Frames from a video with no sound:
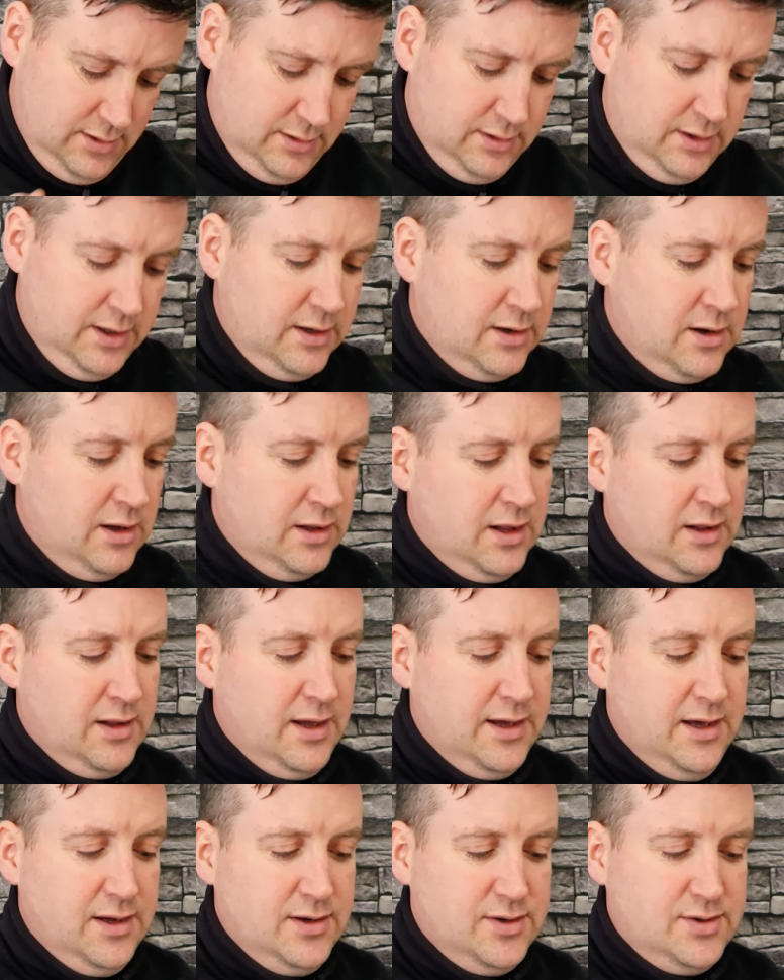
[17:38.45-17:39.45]
Like a couple of
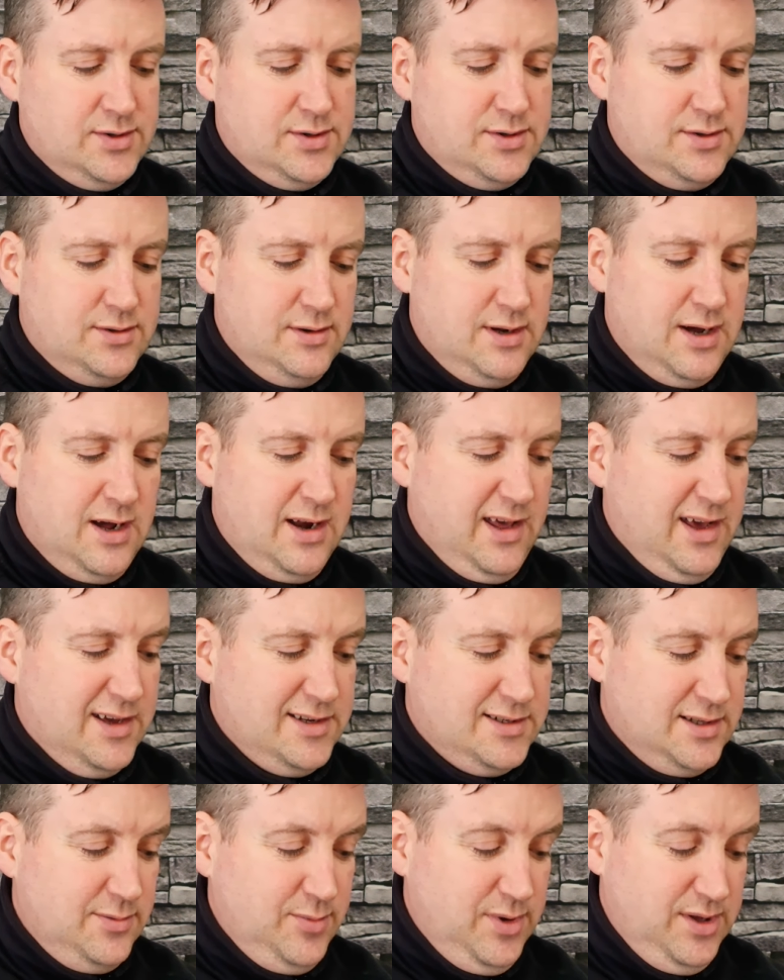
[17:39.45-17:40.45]
lighters,
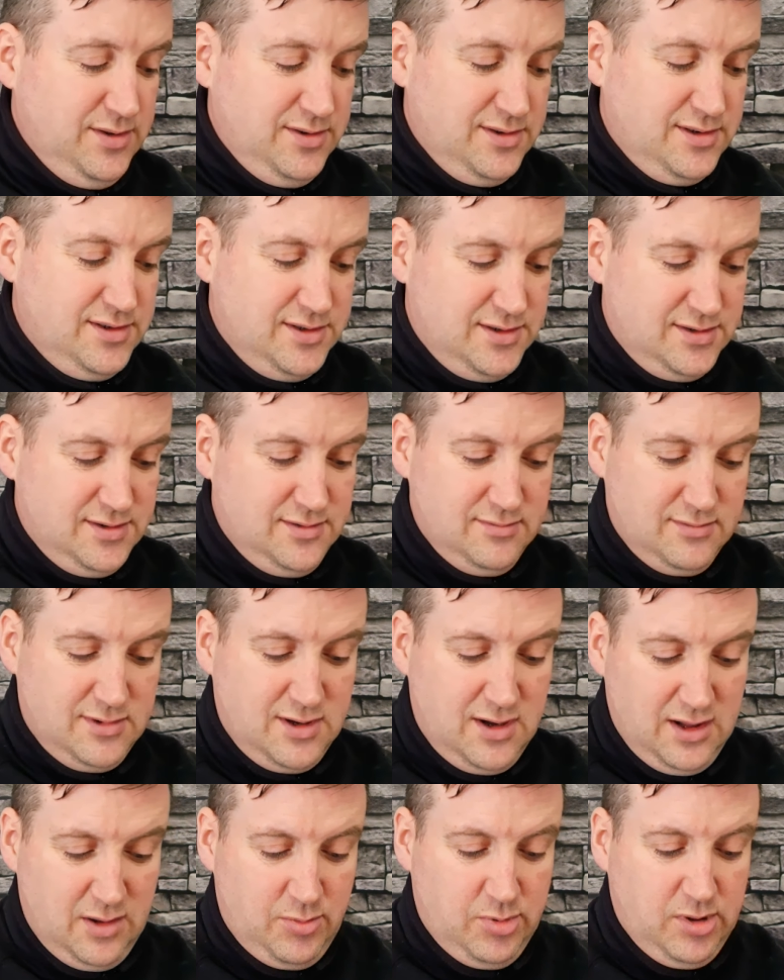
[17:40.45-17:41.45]
antihistamines, a
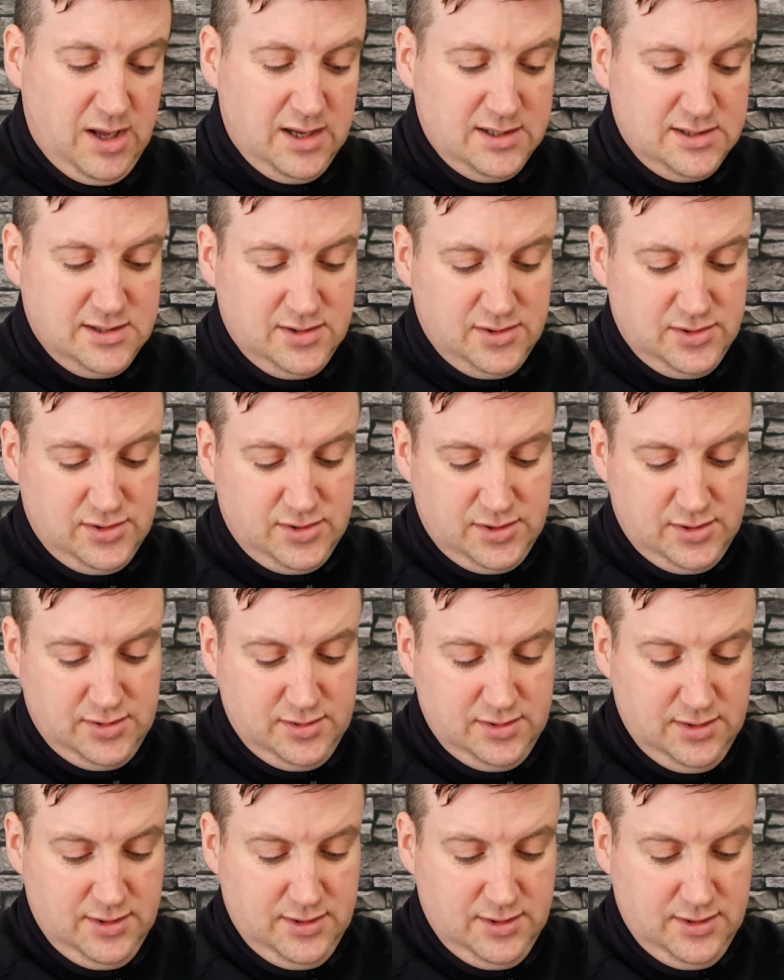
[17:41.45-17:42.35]
couple of plasters.